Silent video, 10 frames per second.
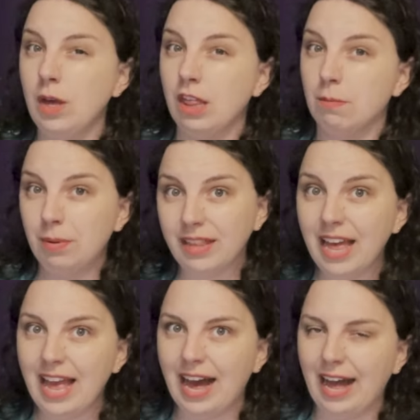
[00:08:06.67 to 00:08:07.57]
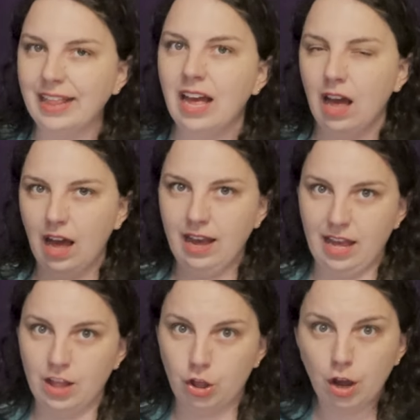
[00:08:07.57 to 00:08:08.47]
his plan
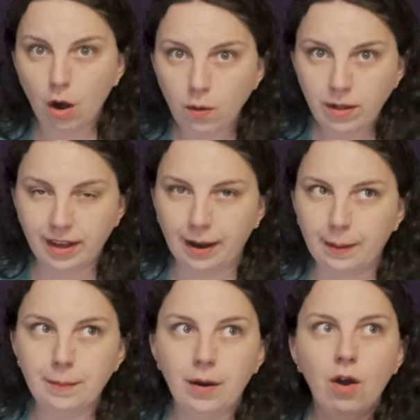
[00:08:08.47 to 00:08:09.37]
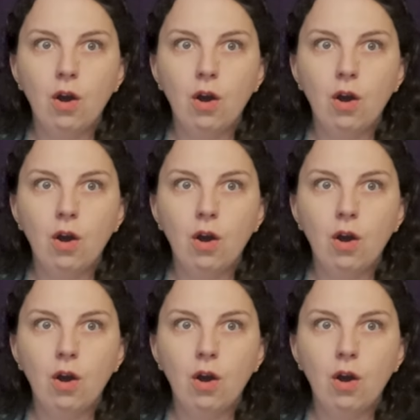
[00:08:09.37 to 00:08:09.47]
against odium.